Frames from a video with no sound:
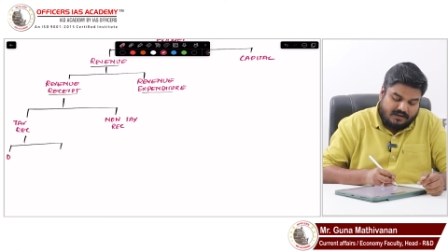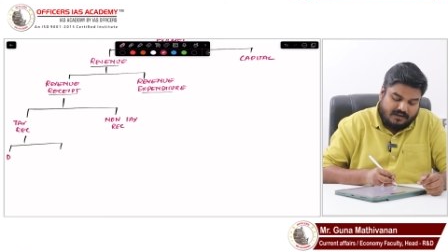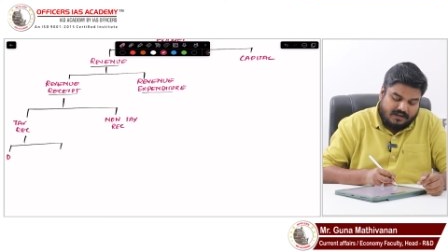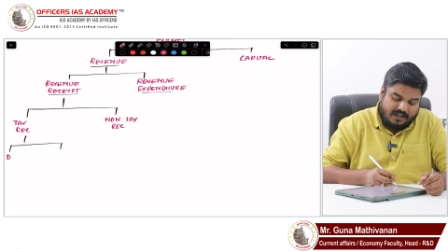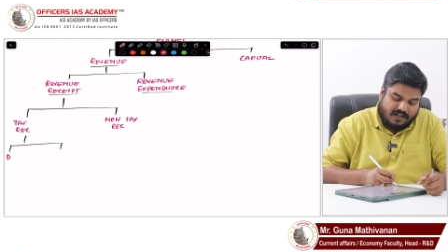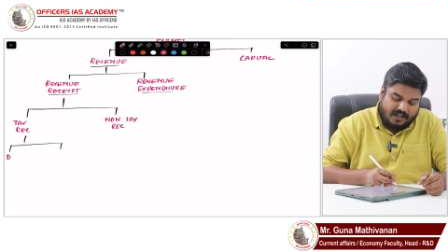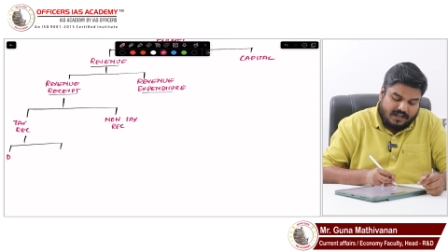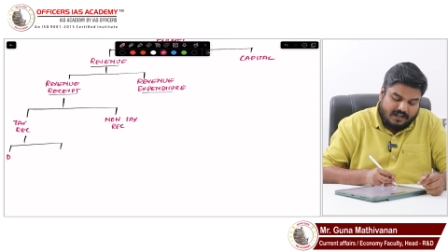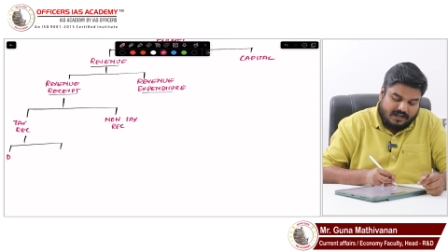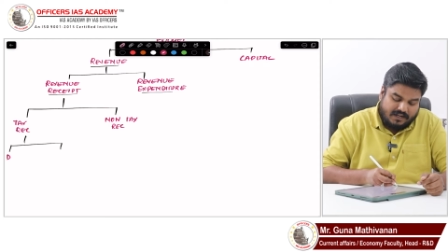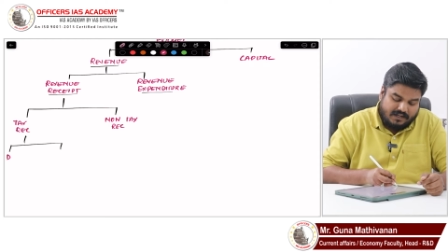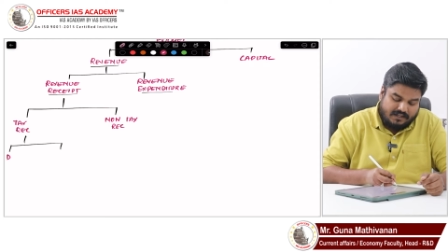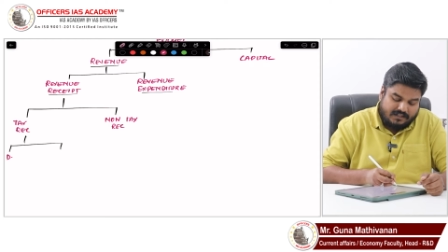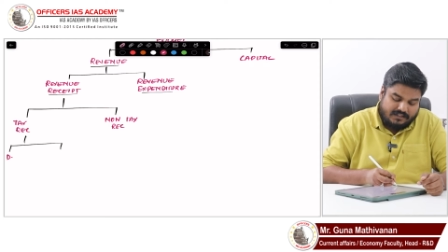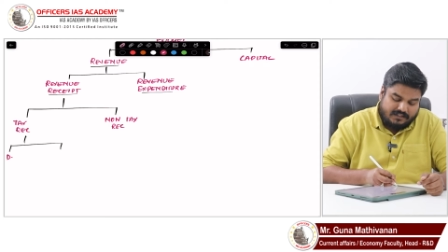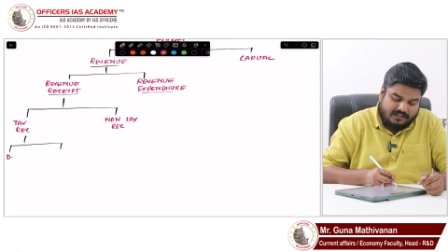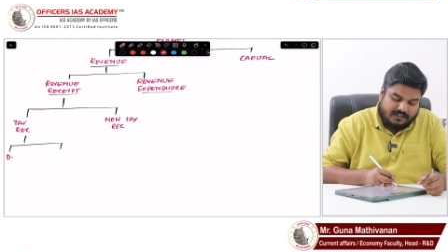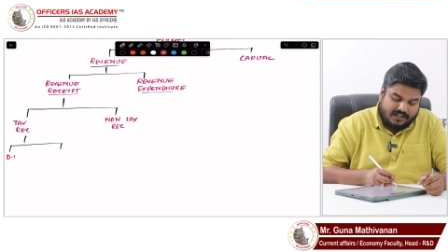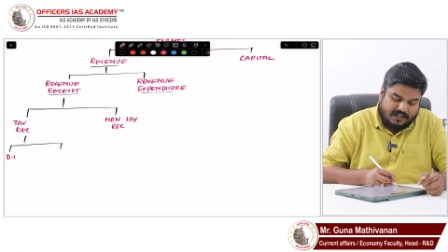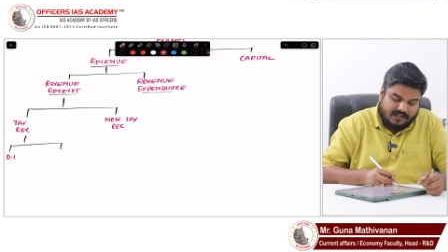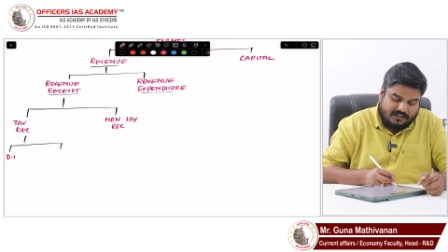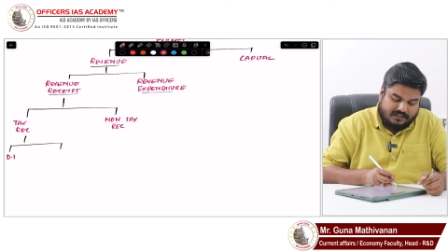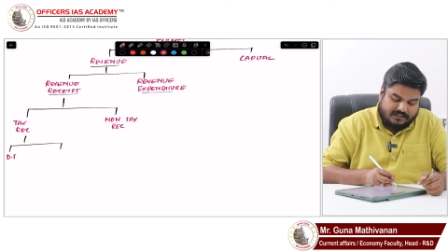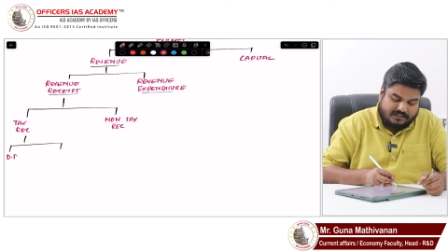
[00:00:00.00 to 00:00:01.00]
direct
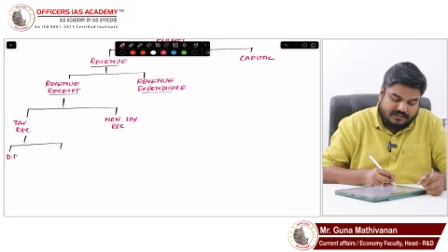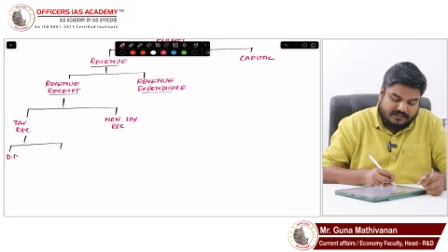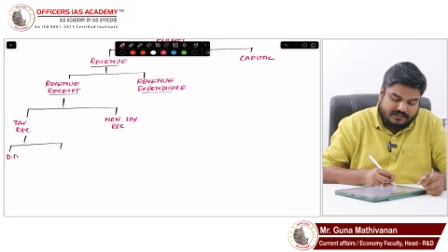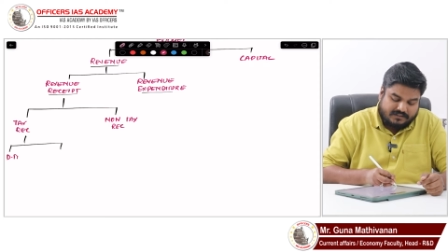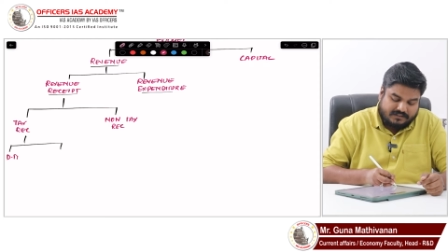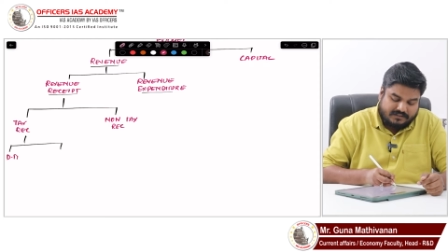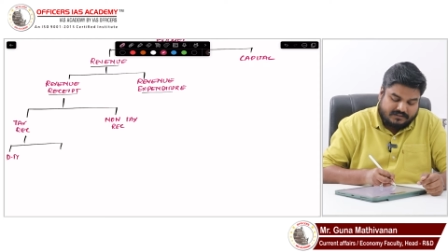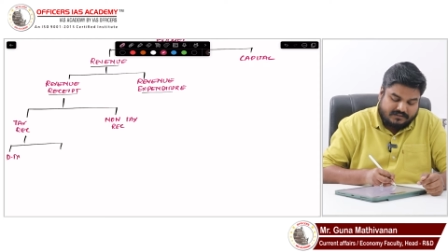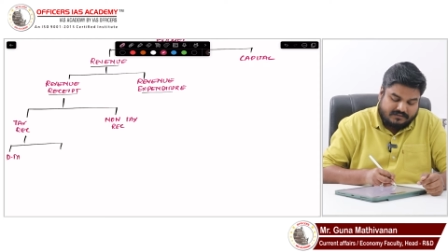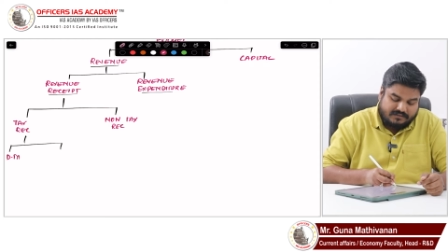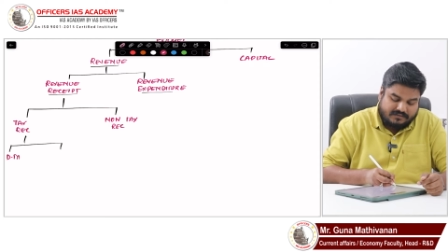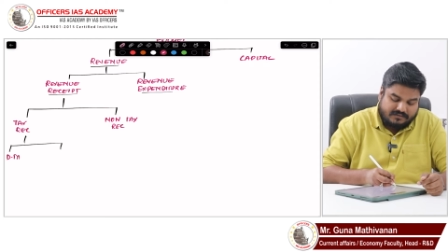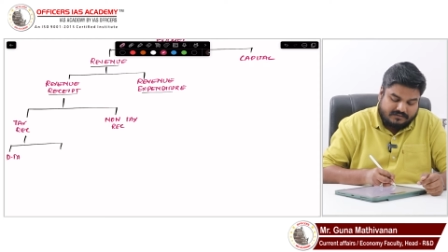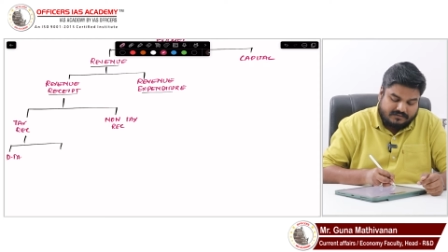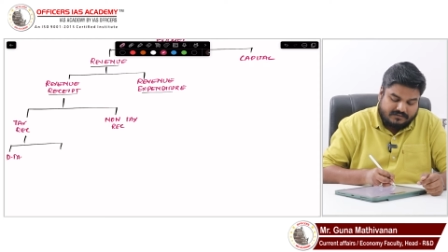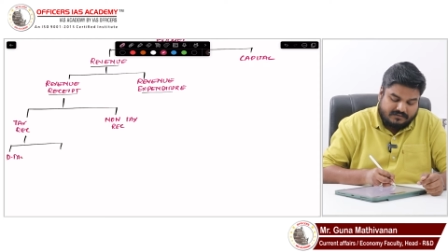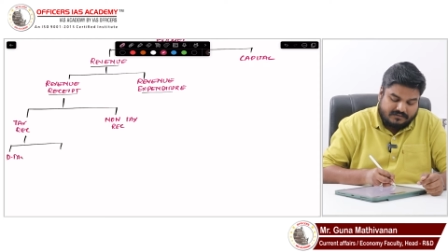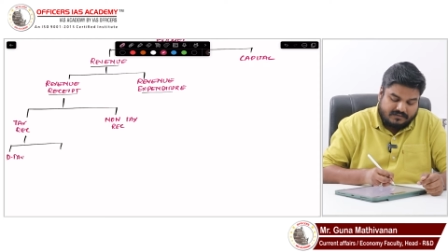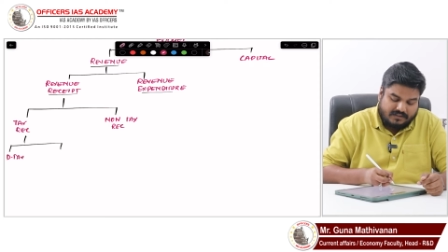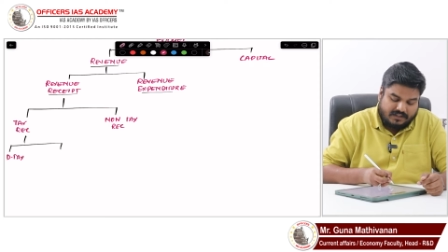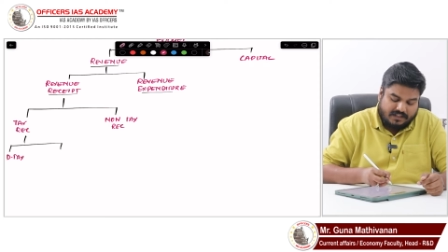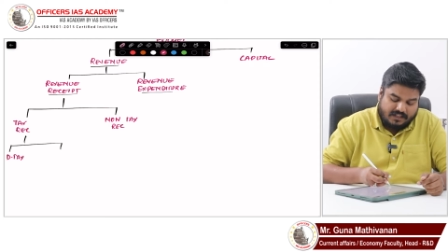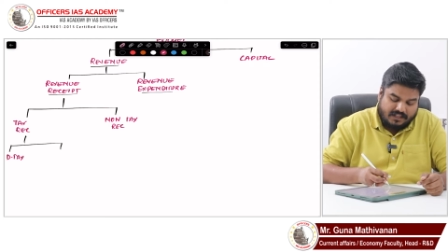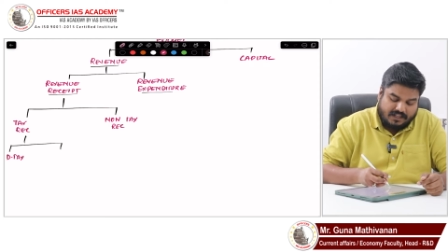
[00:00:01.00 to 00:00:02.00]
tax
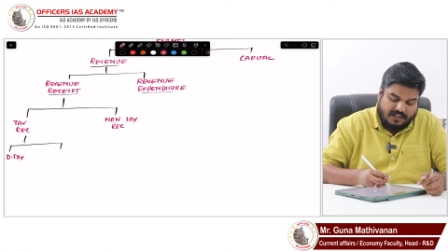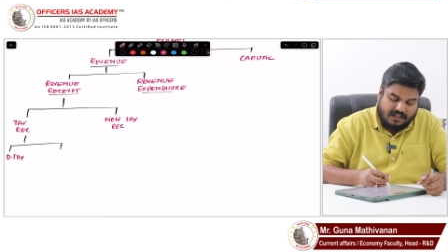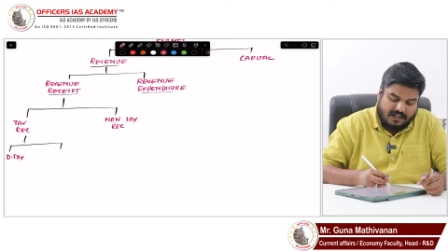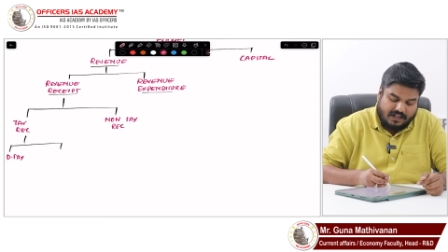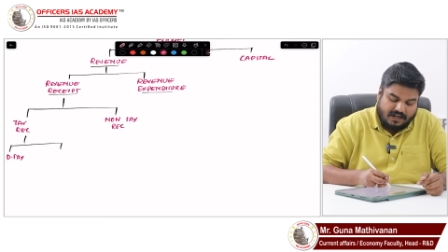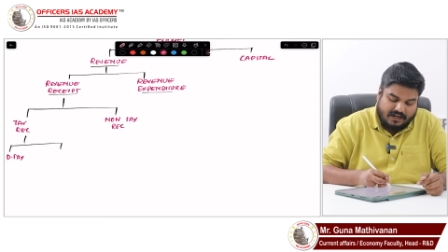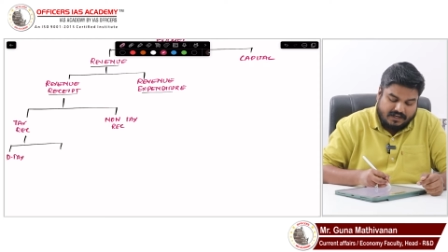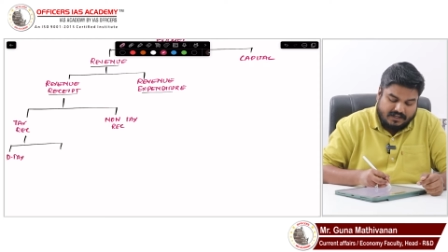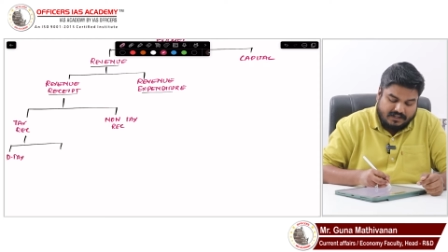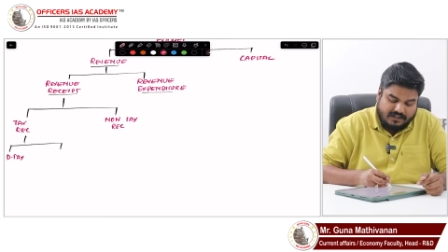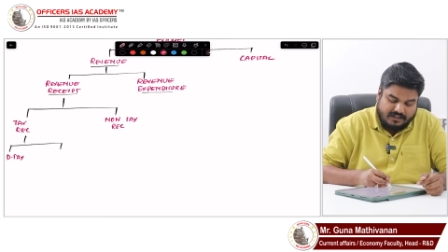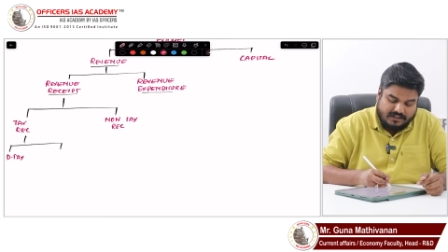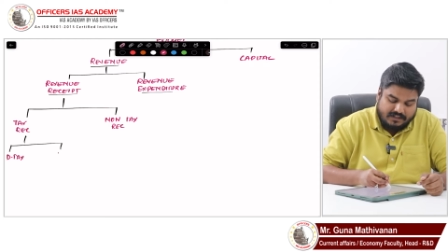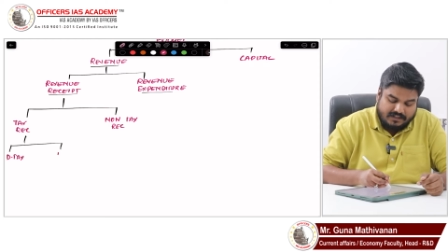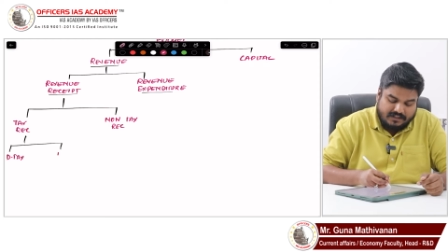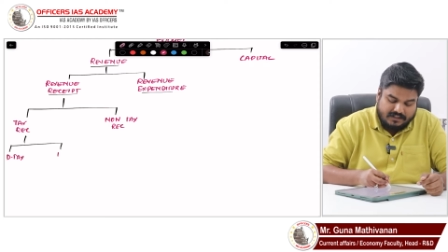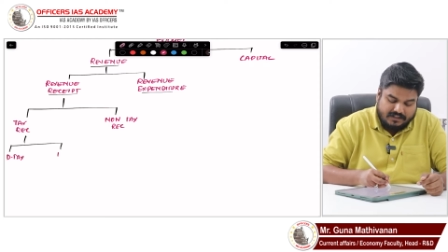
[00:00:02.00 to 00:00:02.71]
and